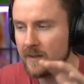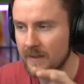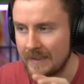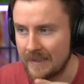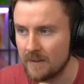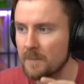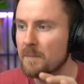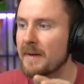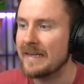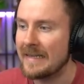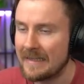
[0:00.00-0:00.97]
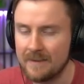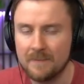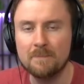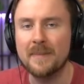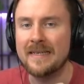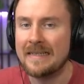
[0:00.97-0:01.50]
little by little
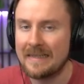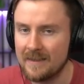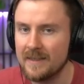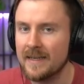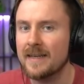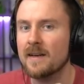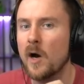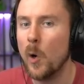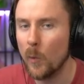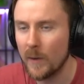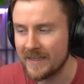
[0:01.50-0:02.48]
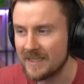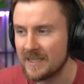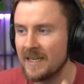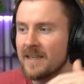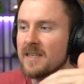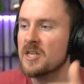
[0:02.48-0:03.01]
by little and always
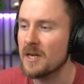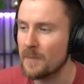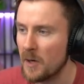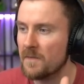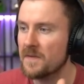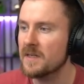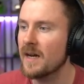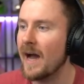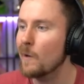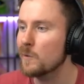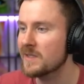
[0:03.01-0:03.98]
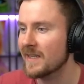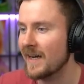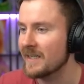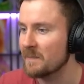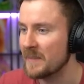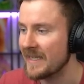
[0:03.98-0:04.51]
chip off the
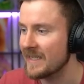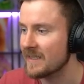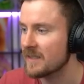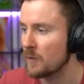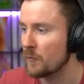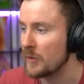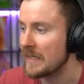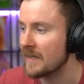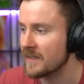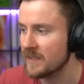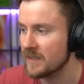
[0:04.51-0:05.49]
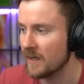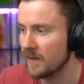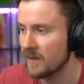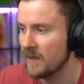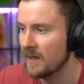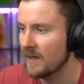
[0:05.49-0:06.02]
outside building. So really nicely
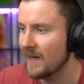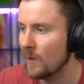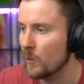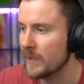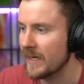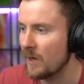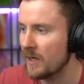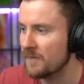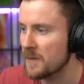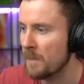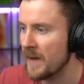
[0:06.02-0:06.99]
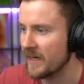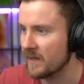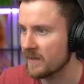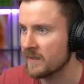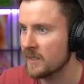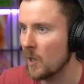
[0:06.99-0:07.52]
done, and we now have the P E K K
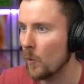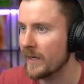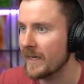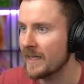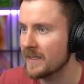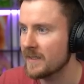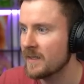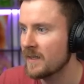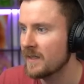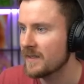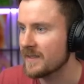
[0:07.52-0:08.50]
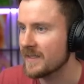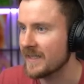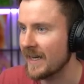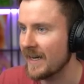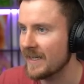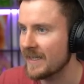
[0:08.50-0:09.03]
A going in,
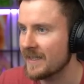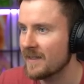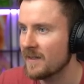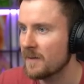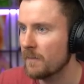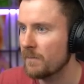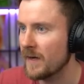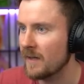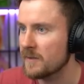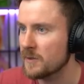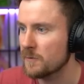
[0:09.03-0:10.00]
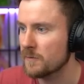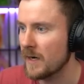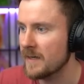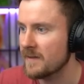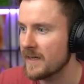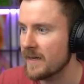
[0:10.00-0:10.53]
getting the value
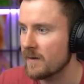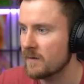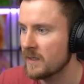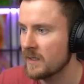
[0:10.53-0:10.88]
right there.